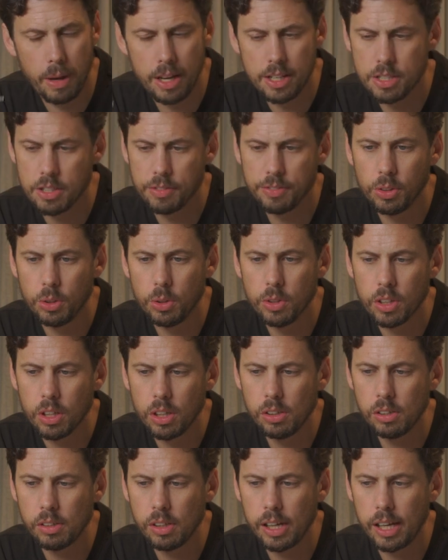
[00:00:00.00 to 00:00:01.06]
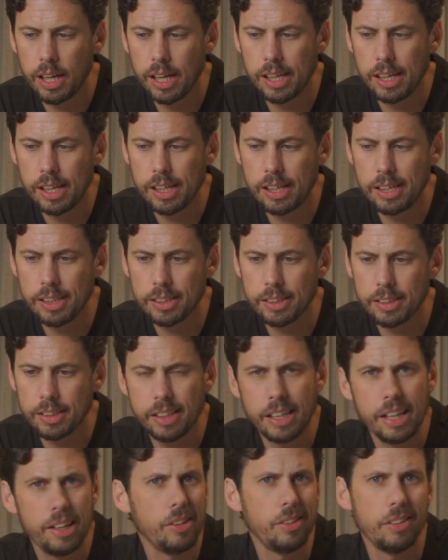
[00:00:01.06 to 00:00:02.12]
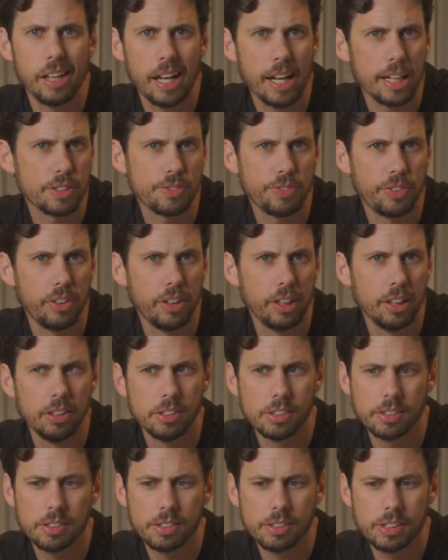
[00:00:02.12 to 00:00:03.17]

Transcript: major flaw though. Uh, they don't last very long.